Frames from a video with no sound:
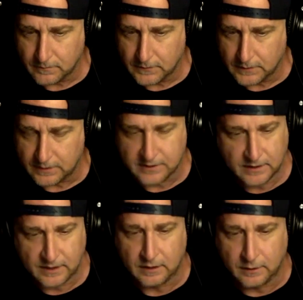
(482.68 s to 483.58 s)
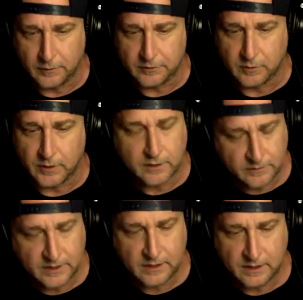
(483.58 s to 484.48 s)
say, hey, Leroy, it's Dwight. He goes,
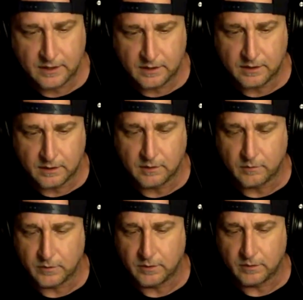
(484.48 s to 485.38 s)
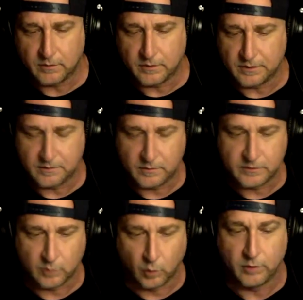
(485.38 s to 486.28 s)
yeah, you know, we
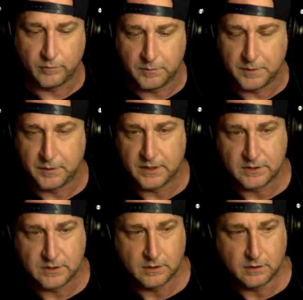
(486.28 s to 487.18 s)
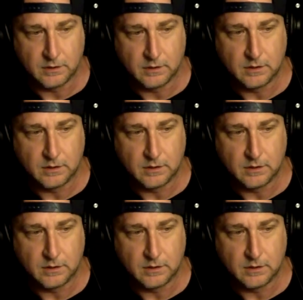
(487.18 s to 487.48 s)
sort of remembered each other.